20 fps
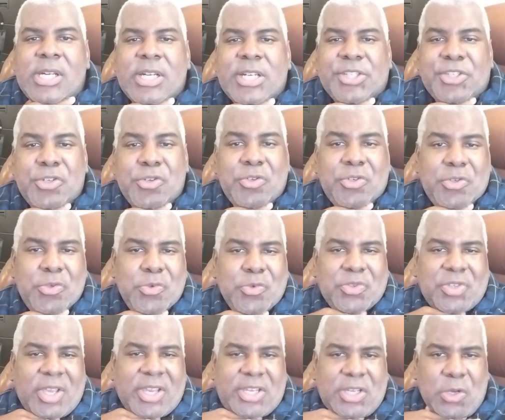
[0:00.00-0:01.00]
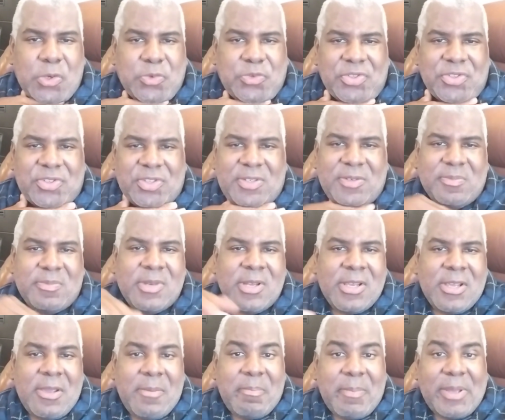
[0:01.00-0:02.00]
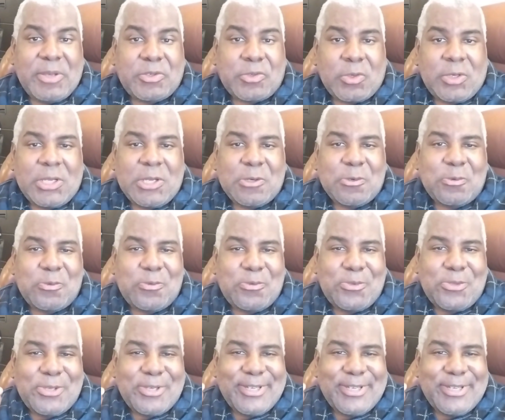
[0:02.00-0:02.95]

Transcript: due to psychosis and mental health,